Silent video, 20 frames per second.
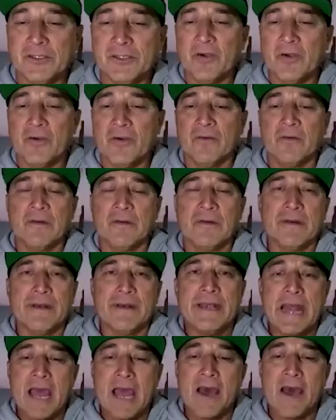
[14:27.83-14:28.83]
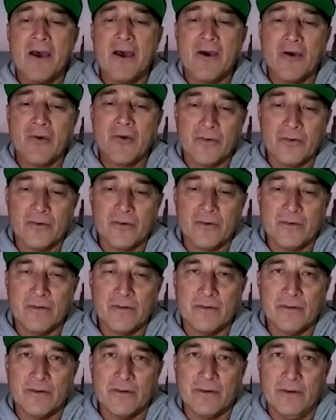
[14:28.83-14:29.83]
so now
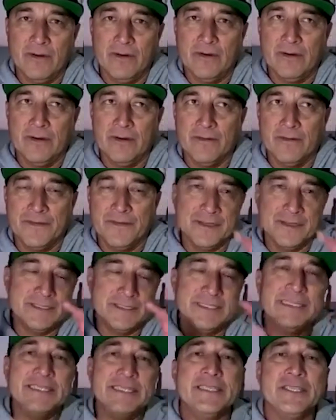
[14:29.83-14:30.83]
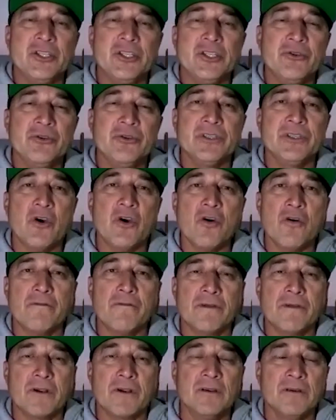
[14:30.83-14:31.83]
the season 2 is
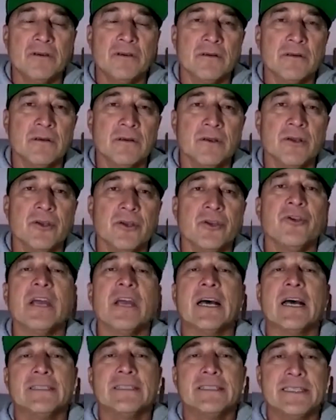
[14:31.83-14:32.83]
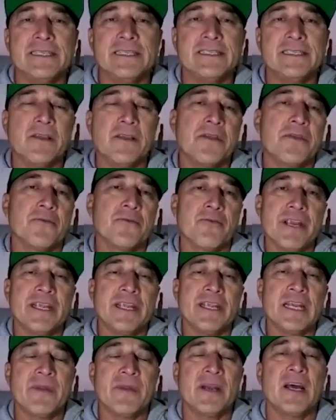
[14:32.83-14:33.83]
over. You got season 3
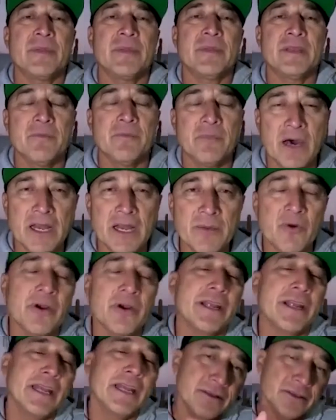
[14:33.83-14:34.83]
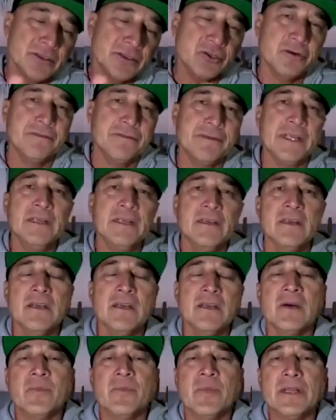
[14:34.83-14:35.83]
coming up in the bodyboarding and the surfing,
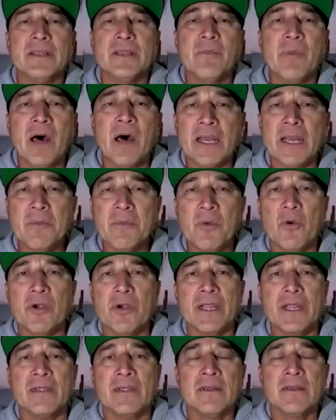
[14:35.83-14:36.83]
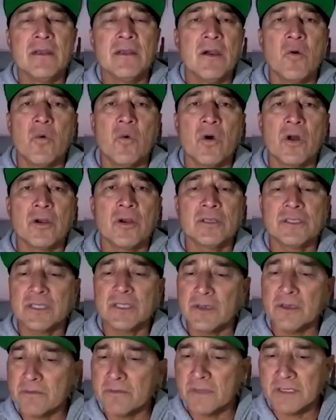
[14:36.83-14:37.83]
but in the bodyboarding, what are
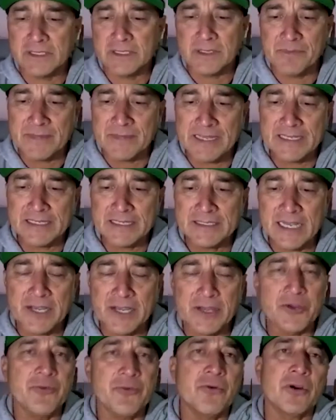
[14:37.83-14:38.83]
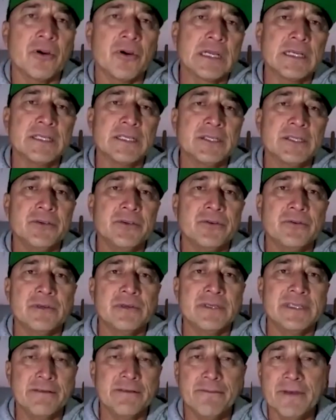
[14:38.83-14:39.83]
some things that you are going to do
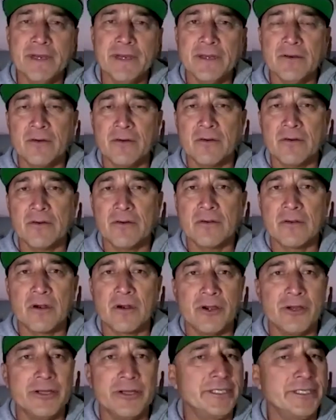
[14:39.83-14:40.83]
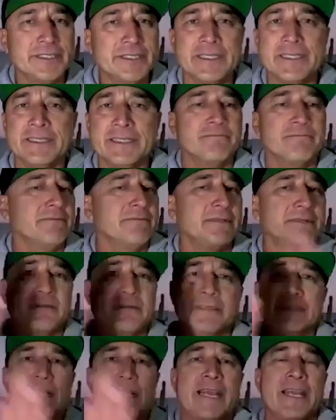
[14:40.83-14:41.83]
different, or are you just going to
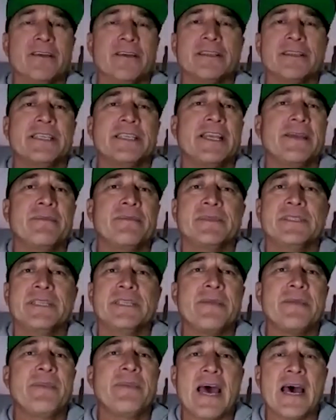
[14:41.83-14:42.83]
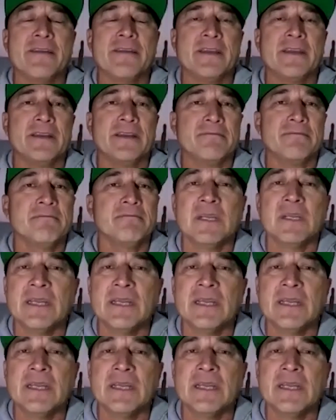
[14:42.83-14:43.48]
stay on the same path and